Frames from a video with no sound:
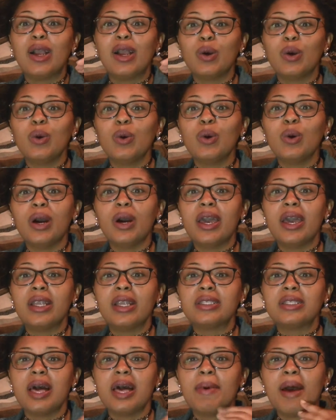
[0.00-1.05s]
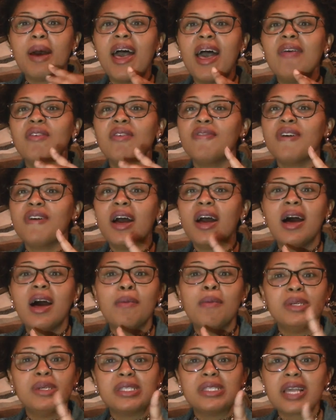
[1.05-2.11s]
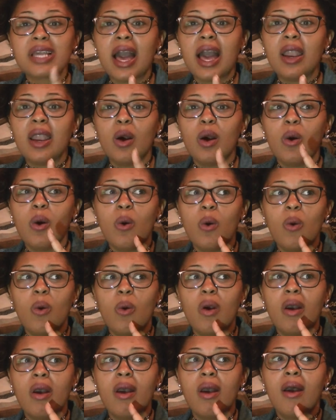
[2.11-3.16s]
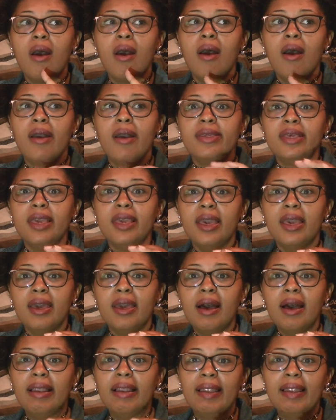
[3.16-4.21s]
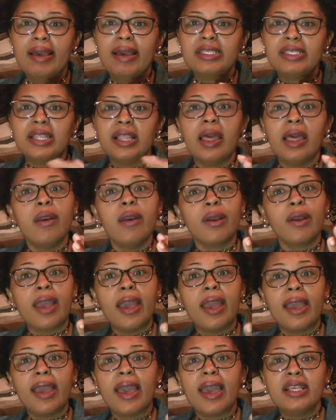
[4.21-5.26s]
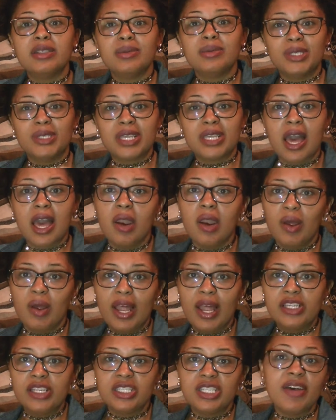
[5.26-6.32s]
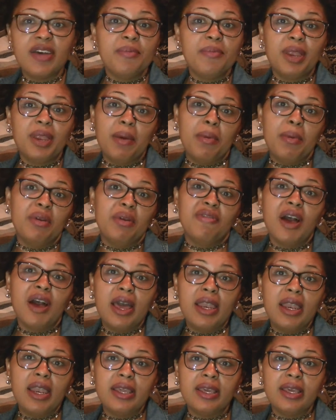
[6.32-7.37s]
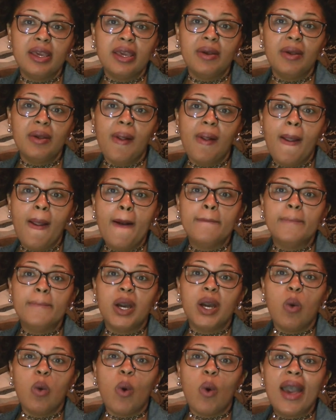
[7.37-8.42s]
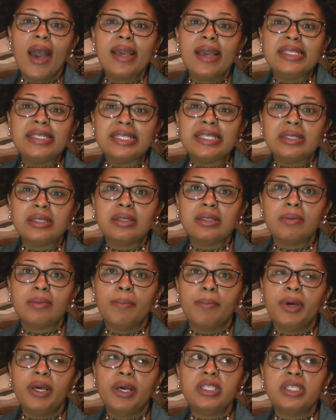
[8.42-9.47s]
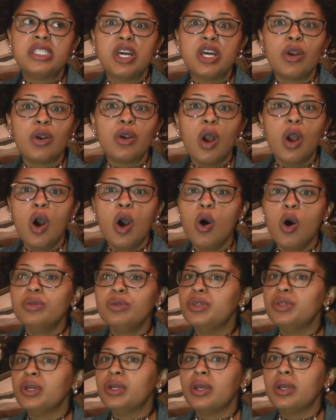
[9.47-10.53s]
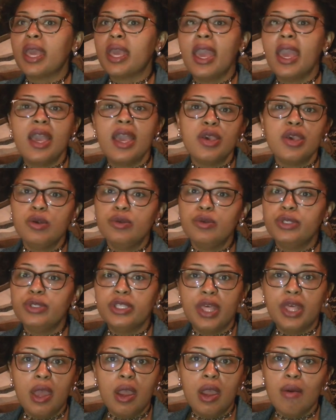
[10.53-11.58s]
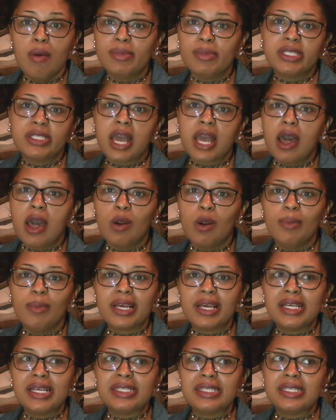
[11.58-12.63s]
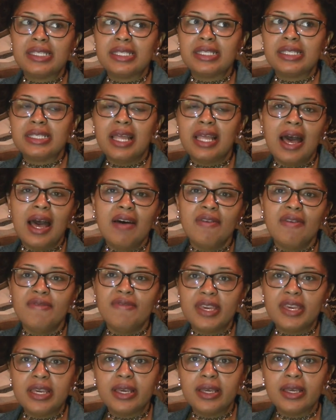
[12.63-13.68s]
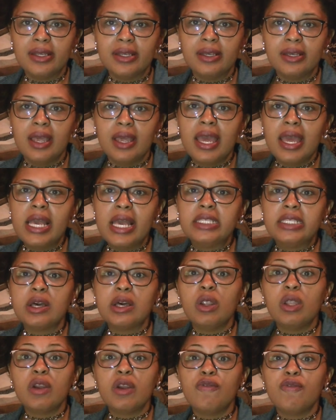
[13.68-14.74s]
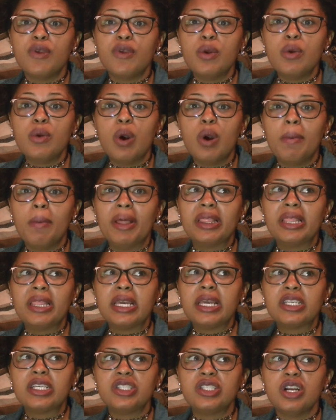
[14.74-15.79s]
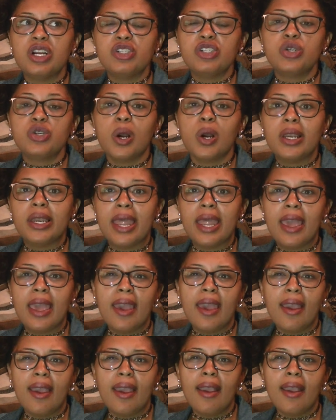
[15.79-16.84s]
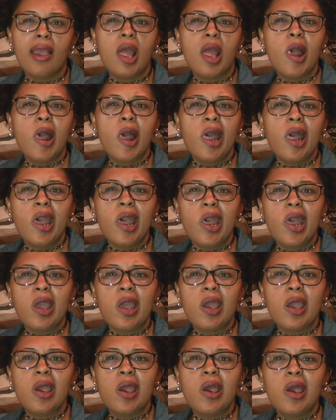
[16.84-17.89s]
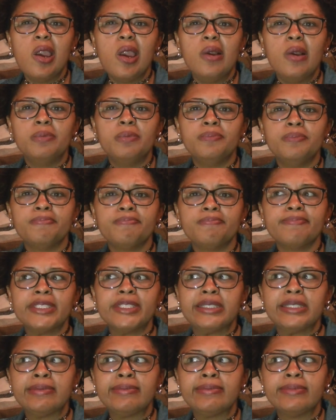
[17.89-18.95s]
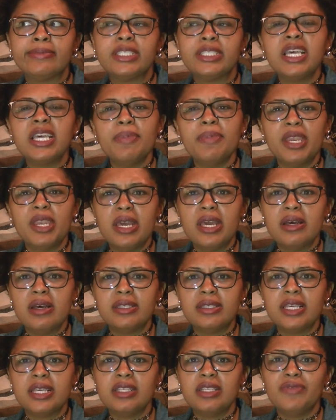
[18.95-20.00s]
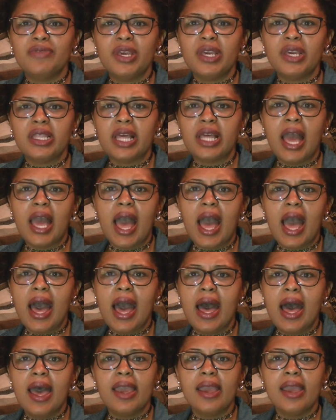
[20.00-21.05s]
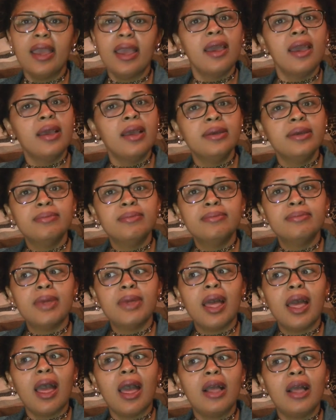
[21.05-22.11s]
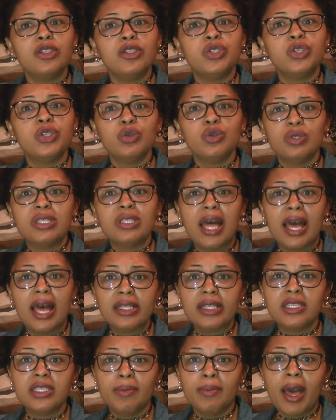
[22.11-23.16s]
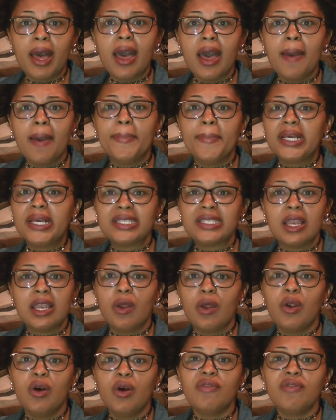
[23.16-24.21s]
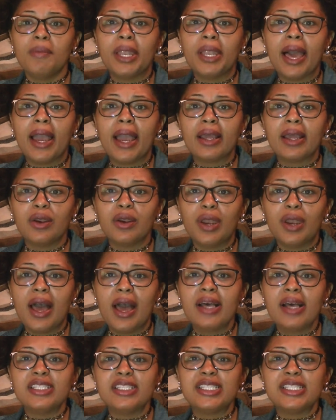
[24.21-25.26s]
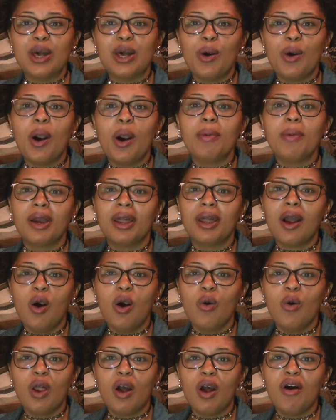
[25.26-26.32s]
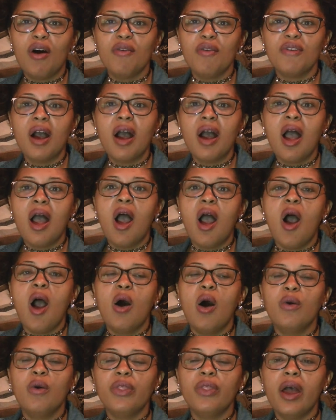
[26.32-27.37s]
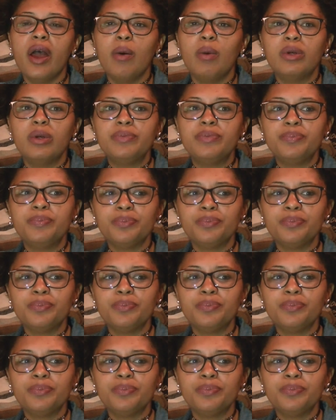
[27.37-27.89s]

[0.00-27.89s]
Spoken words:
Google ahead of time. I haven't found a Moscato yet, unless Layer Cake has a Moscato, and I just haven't been able to find it yet. But Sutter Homes, you can't use their Moscato because it's not vegan. It's only a few of them. I think it's their Chardonnay and something else that's vegan that I choose not to buy because I don't know if I'm gonna like it or not. So I'm gonna hold off on that one.